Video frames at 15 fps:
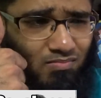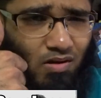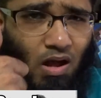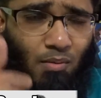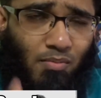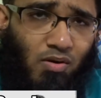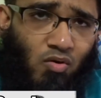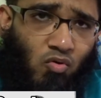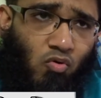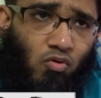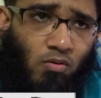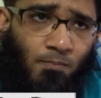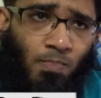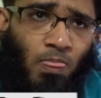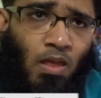I mean
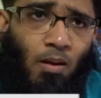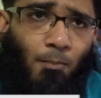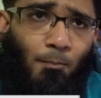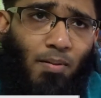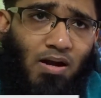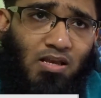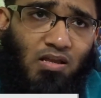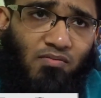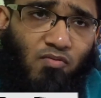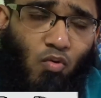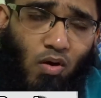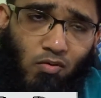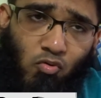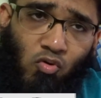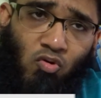good but if you
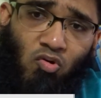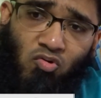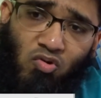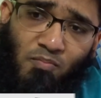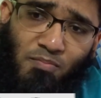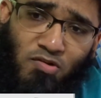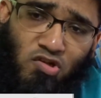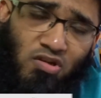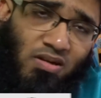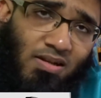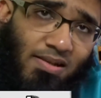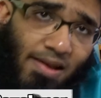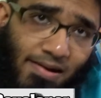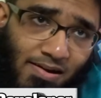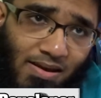want to go to
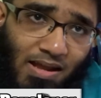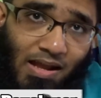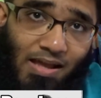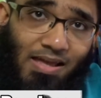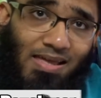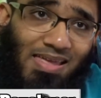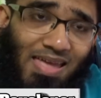machine learning